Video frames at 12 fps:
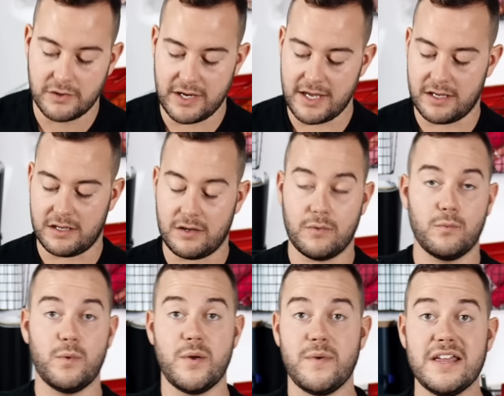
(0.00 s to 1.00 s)
Okay,
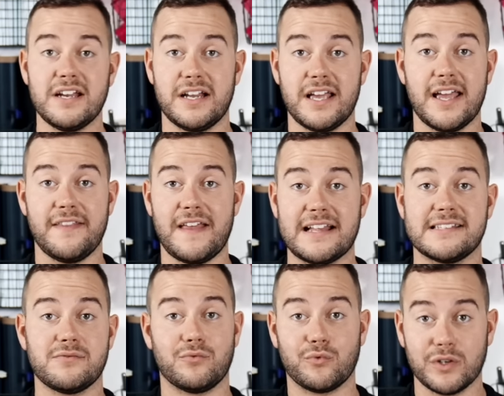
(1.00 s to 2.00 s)
we weeded it, and
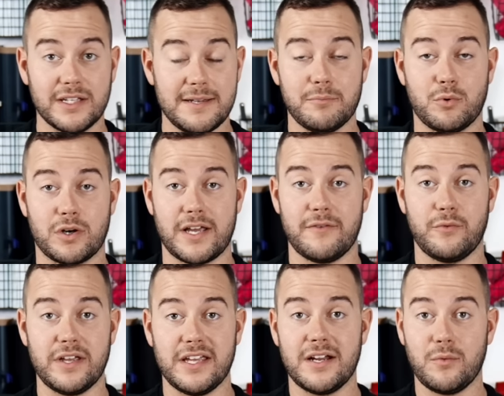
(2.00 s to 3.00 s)
that's really important.
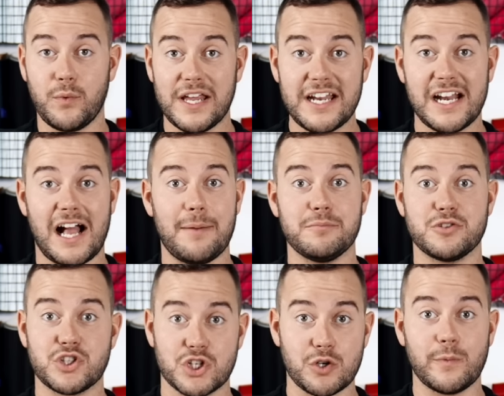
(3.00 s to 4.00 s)
If we can get it weeded,
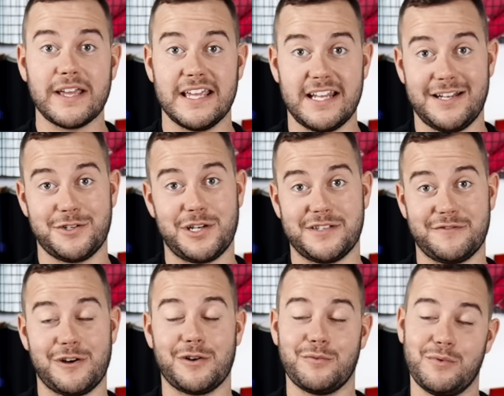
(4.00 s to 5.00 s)
I'm sure we can get it
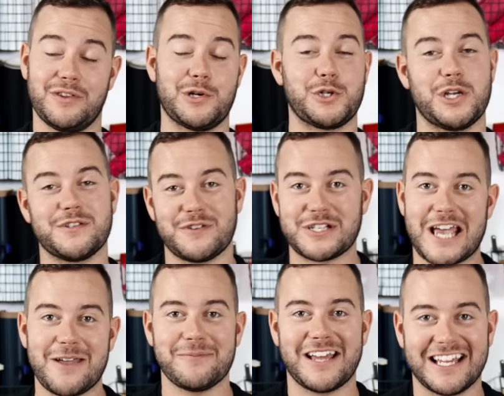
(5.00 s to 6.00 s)
transferred with our transfer
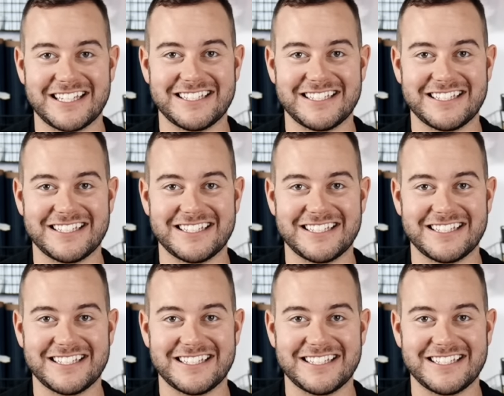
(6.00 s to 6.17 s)
tape.